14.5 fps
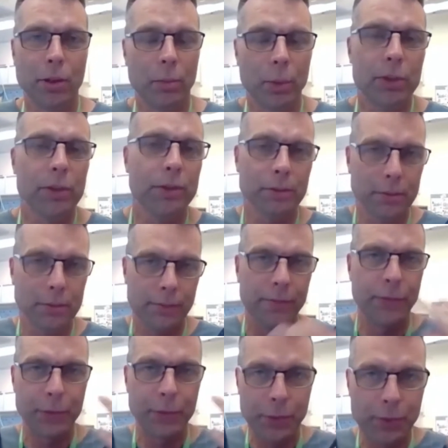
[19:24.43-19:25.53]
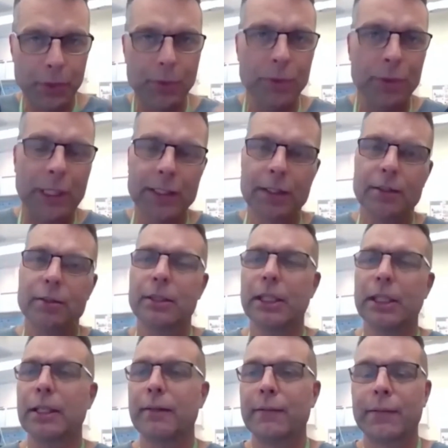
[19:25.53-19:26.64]
common view that you'd
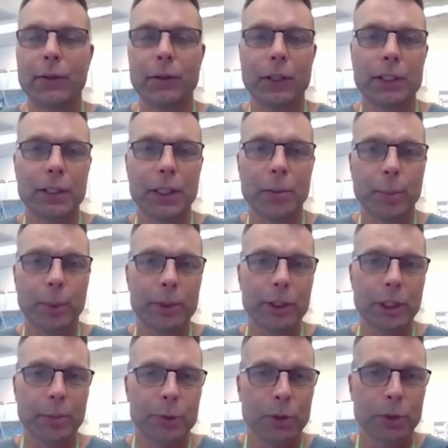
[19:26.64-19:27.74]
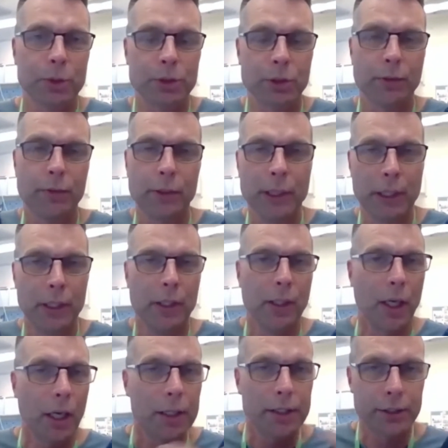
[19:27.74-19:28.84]
have, for example, some sort of
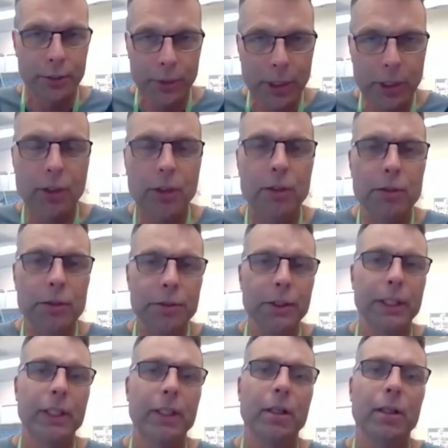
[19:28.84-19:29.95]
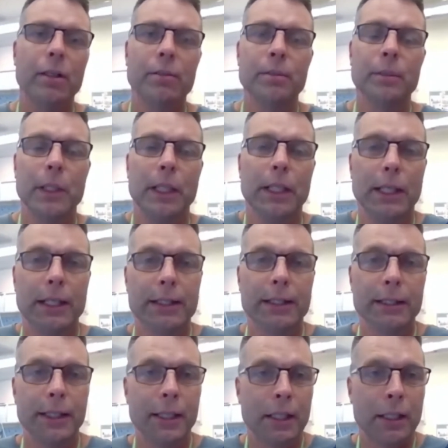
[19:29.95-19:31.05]
Arduino curriculum,
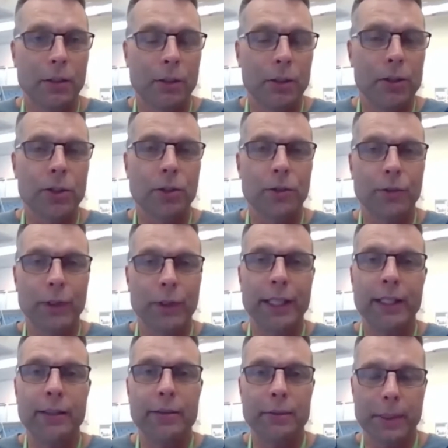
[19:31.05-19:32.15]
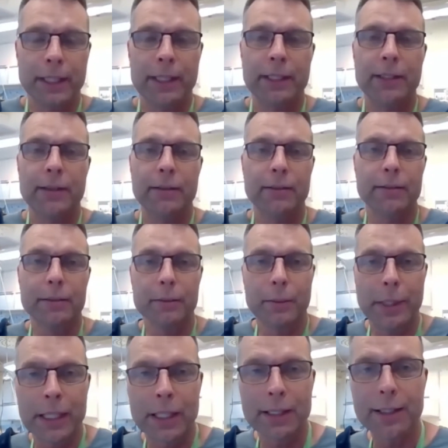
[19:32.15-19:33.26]
and there are also very, very
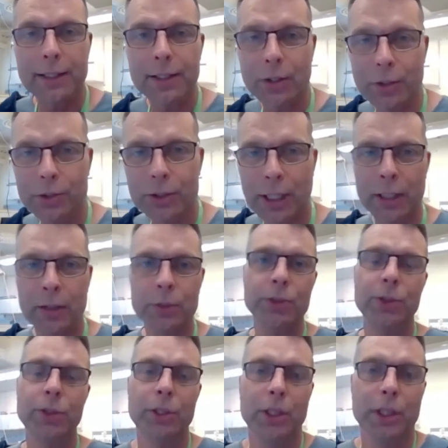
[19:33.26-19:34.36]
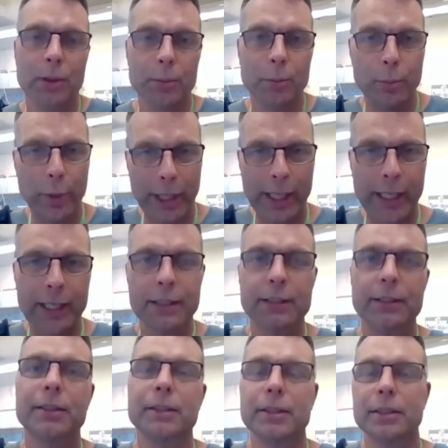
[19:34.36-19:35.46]
well thought out
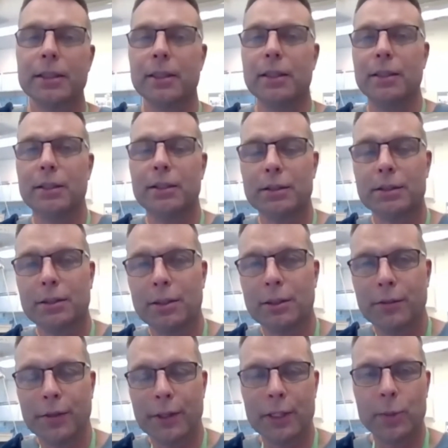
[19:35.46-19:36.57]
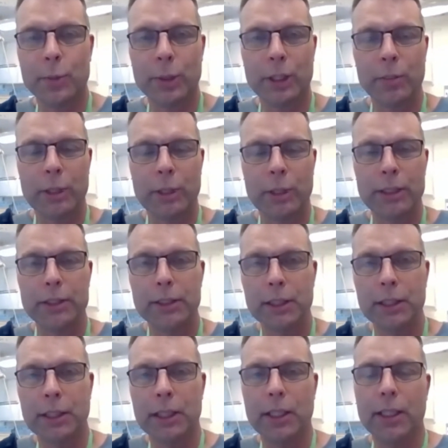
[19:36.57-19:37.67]
paths of experiment,
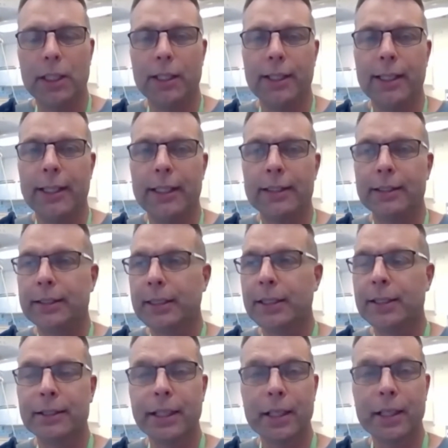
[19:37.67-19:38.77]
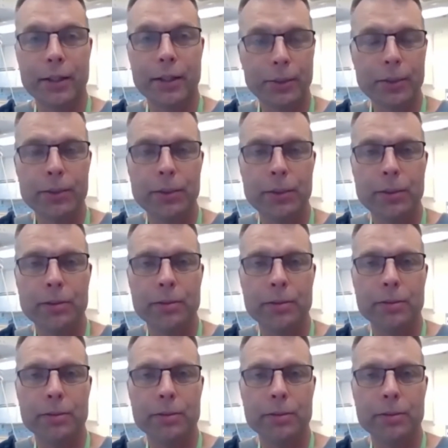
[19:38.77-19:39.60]
and they are good.